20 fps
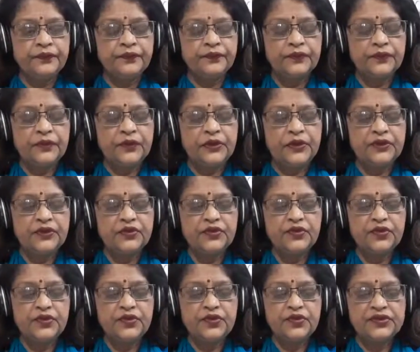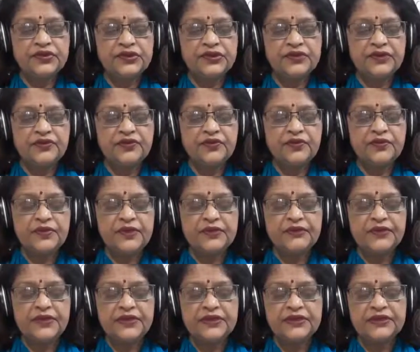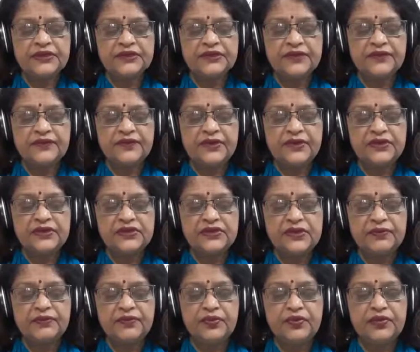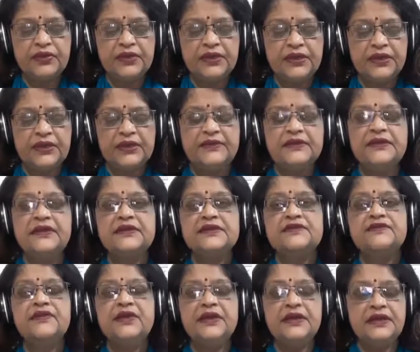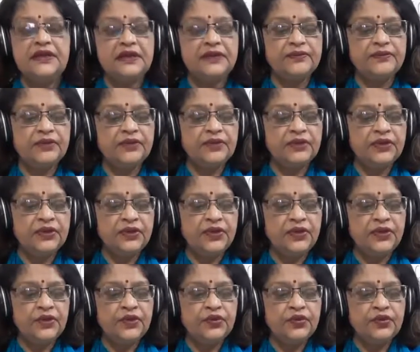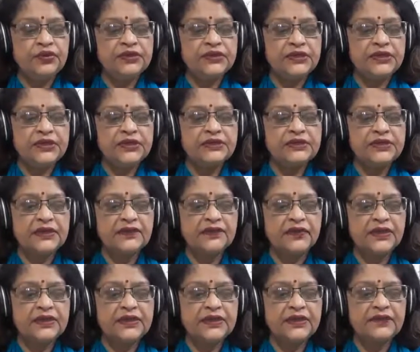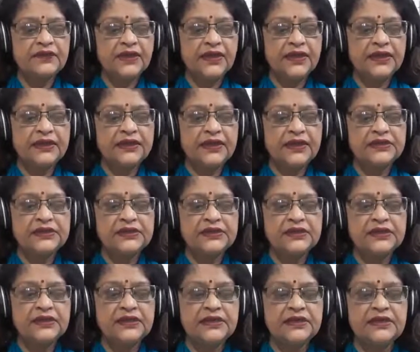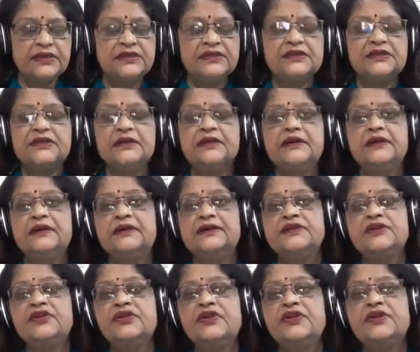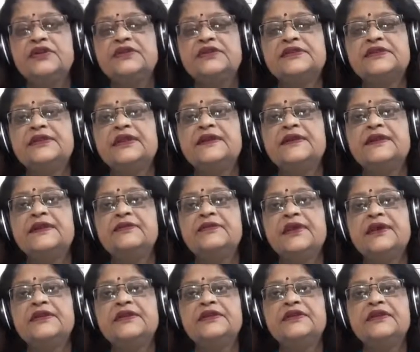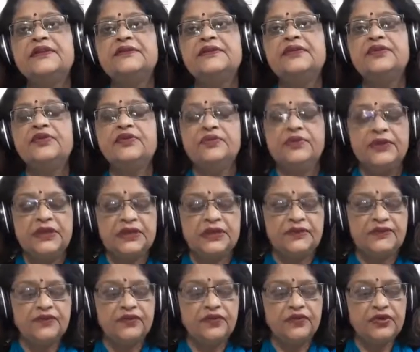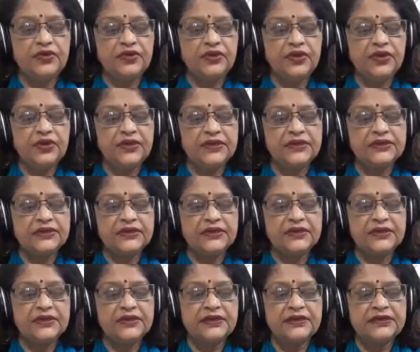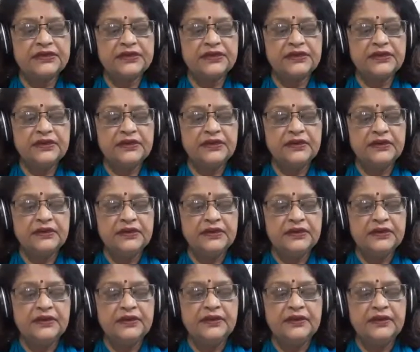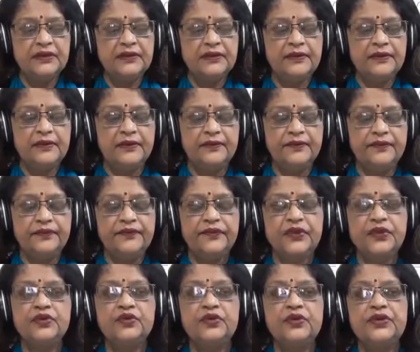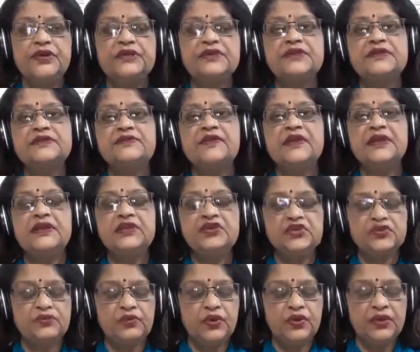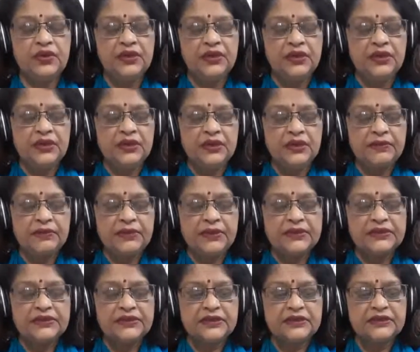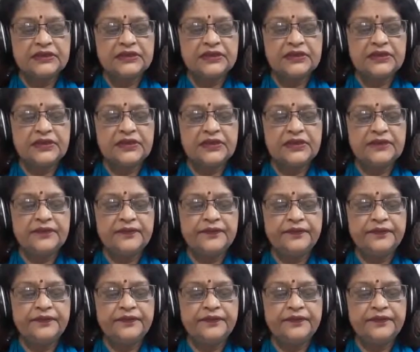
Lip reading: There are two doors in the room, the furnitures are very simple. There is one table, two chairs and one divan, and children, Gerald is standing by the table to make a phone call, and suddenly children, the cottage is very small, but suddenly